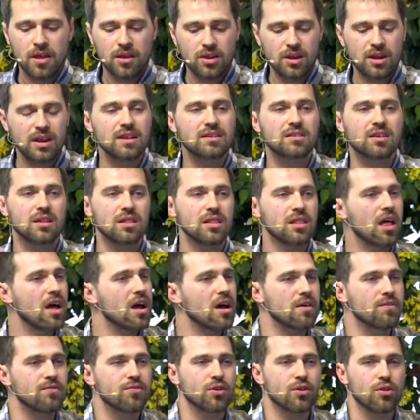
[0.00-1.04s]
you need to
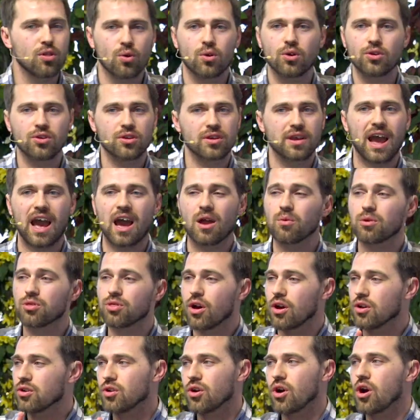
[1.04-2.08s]
love the Lord your God with
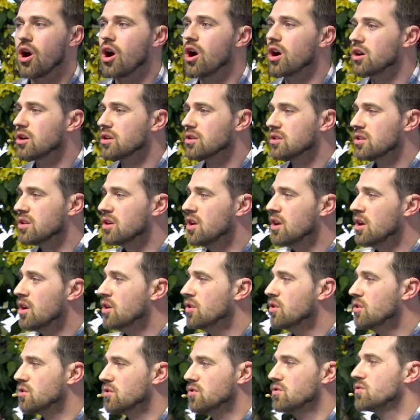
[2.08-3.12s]
all your heart,
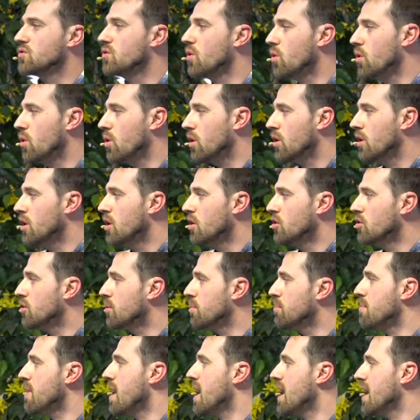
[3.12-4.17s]
your soul, your
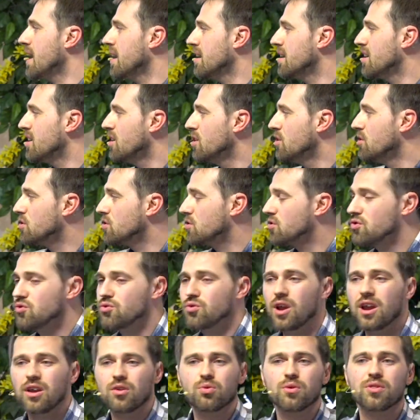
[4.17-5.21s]
mind, your
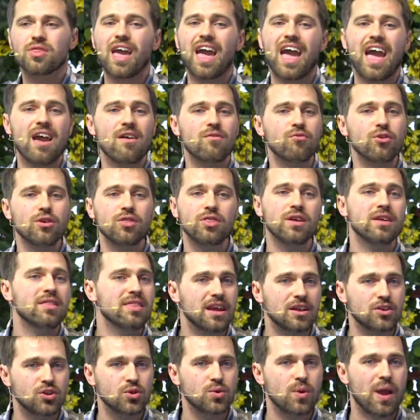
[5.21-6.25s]
strength. With everything
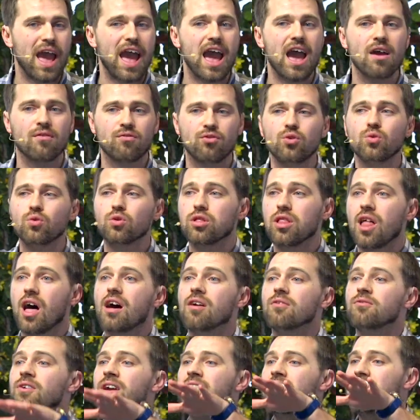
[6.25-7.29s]
that you have, you
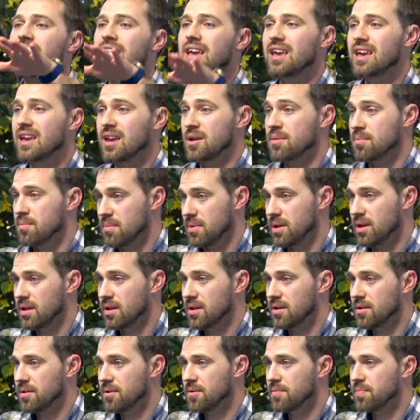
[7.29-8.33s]
love him.
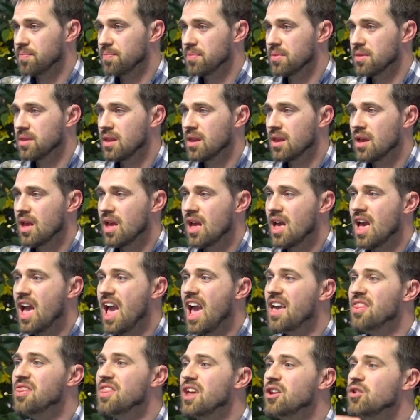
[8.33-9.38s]

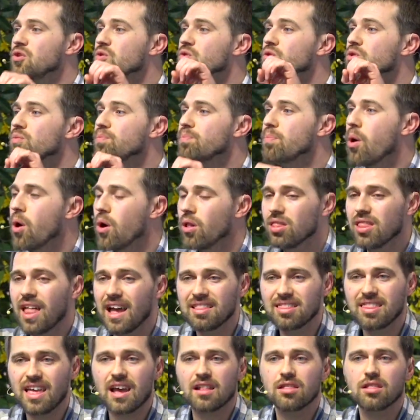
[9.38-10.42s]
And then you
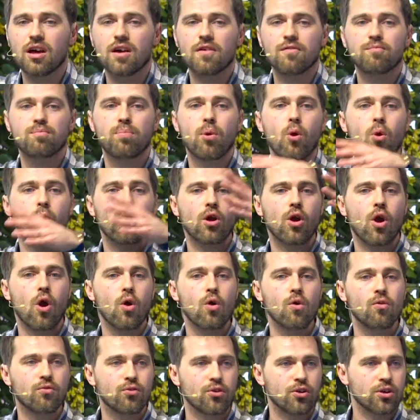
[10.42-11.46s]
let that love pour
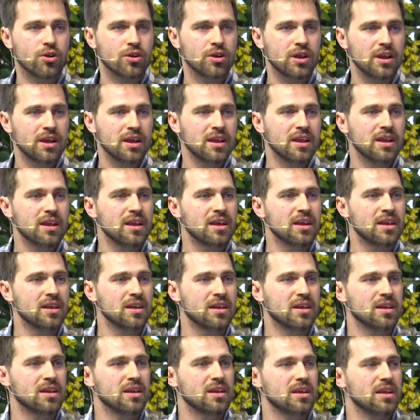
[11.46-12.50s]
over
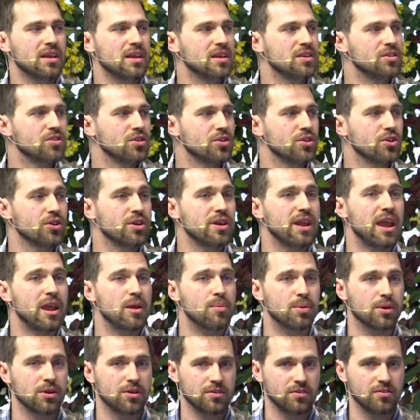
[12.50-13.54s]
into your
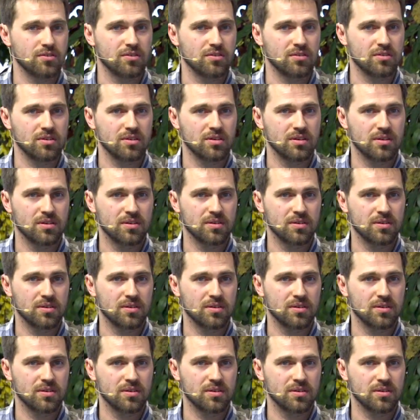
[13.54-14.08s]
neighbors.